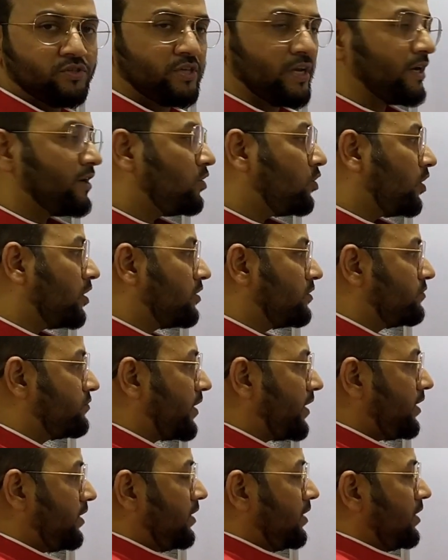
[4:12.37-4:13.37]
Z naught.
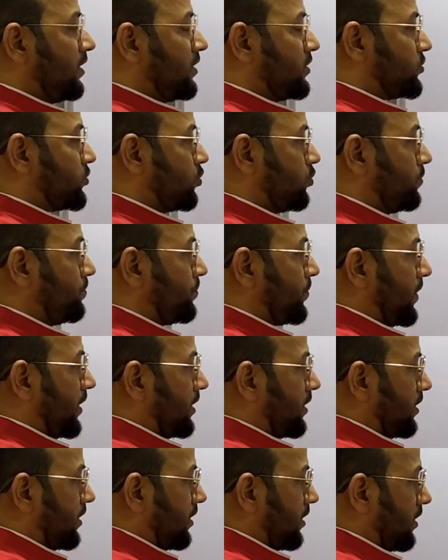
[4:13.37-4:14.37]
Fine. So
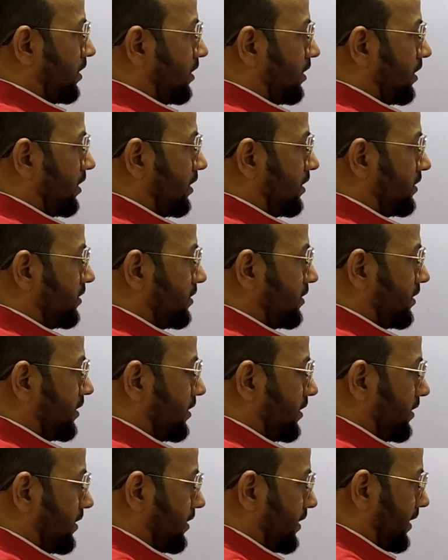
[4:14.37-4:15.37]
A
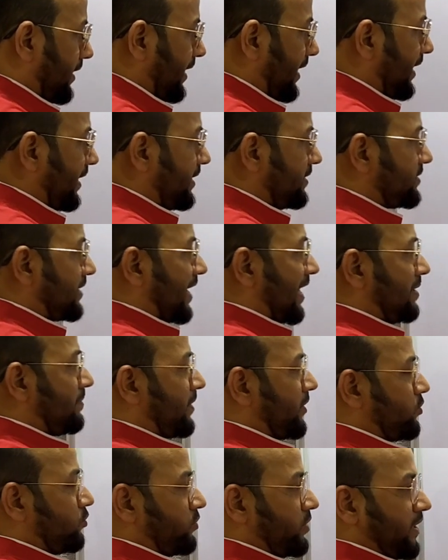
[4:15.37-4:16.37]
is the
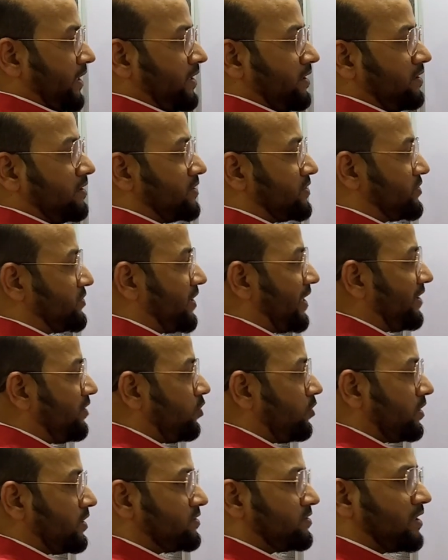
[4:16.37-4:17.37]
element to read. Z
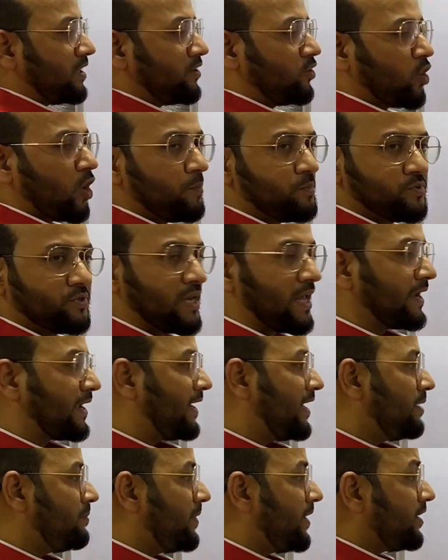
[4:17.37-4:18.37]
naught is the top stack
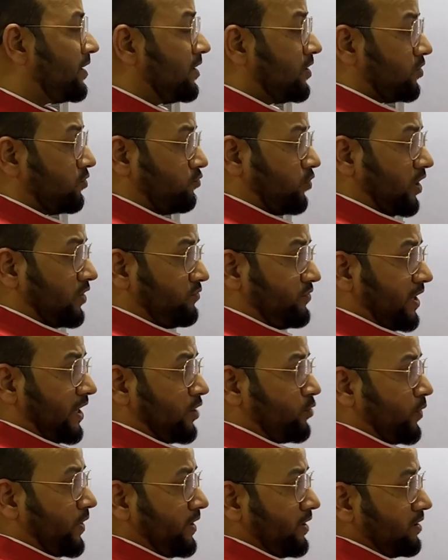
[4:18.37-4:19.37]
element. What we
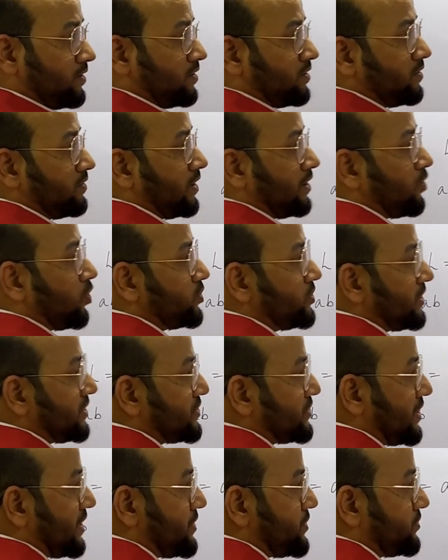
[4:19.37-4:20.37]
are doing? The logic
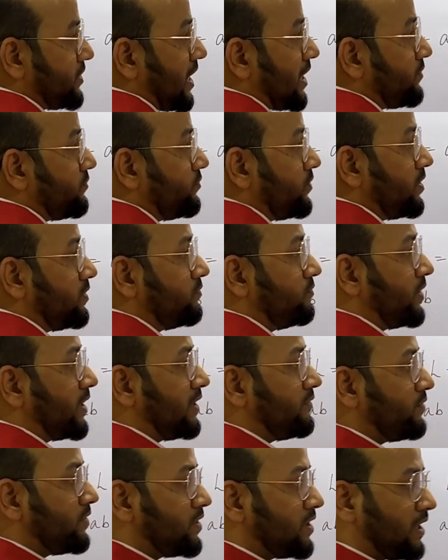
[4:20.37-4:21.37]
says that we,
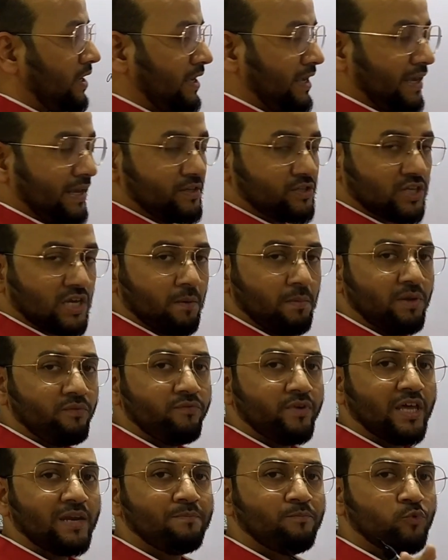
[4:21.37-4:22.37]
whenever the A is
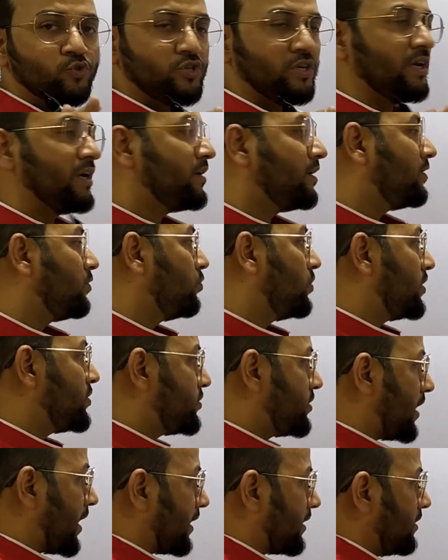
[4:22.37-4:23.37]
coming, we are pushing it into the
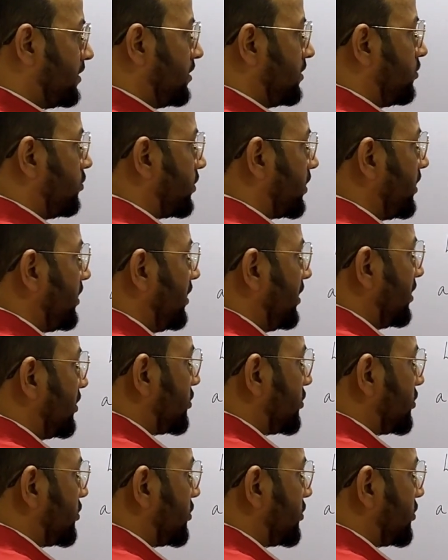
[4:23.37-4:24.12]
stack. Okay.